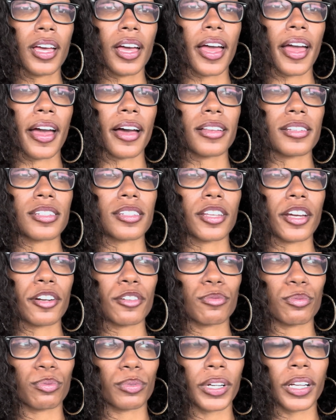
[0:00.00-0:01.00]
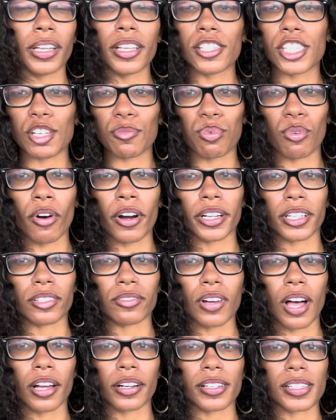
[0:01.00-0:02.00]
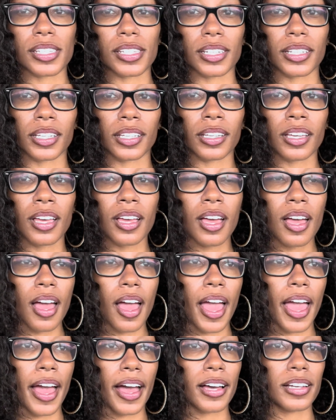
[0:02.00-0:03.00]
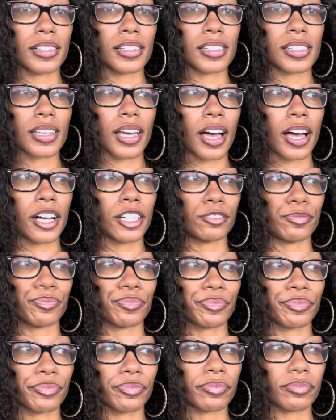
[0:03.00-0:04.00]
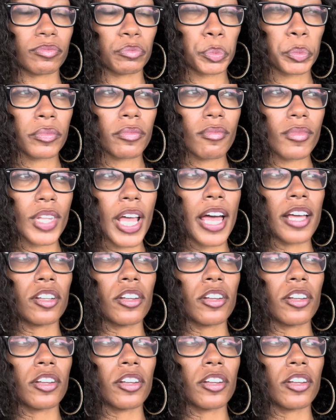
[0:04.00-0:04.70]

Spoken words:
And they're really supportive, honestly. And I